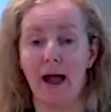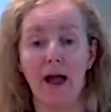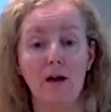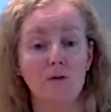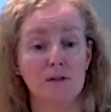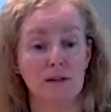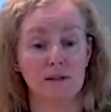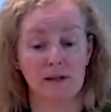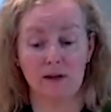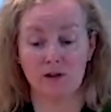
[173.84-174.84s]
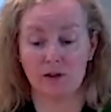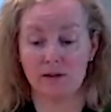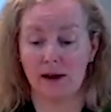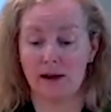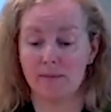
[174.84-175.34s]
Ever since ancient
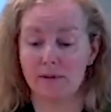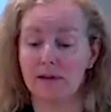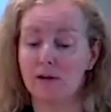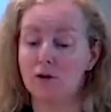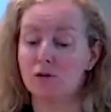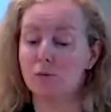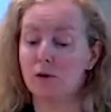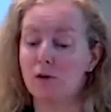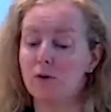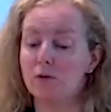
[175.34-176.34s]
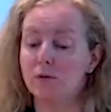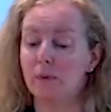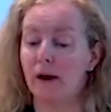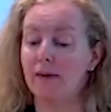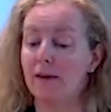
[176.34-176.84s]
times, cedars were used
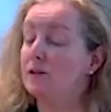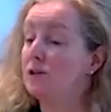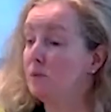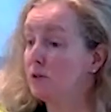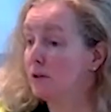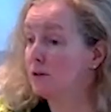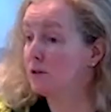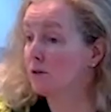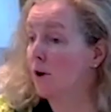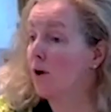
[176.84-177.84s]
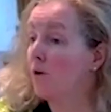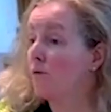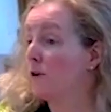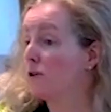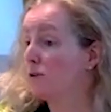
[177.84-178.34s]
by the Egyptians
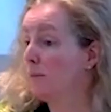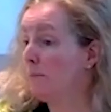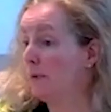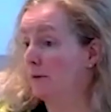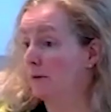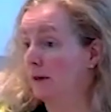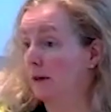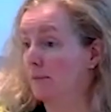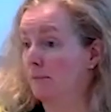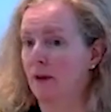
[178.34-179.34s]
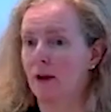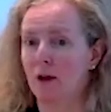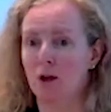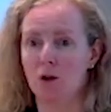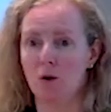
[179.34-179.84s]
for shipbuilding.
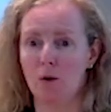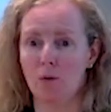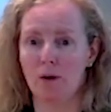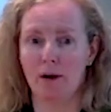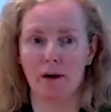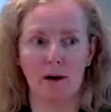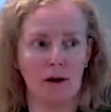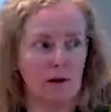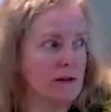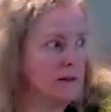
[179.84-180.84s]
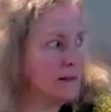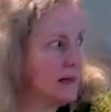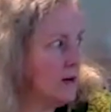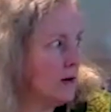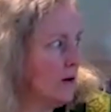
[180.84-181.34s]
You know, the
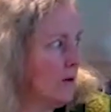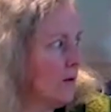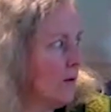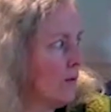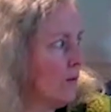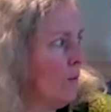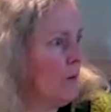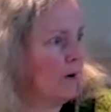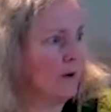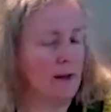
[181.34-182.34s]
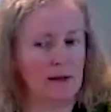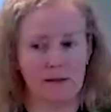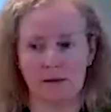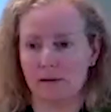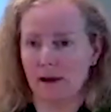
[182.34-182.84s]
cedar wood
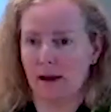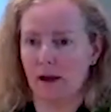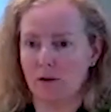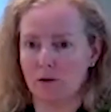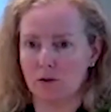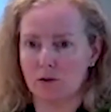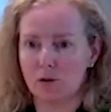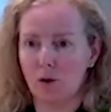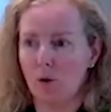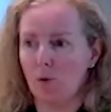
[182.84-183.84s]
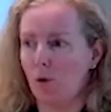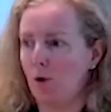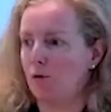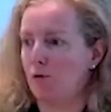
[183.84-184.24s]
is like so good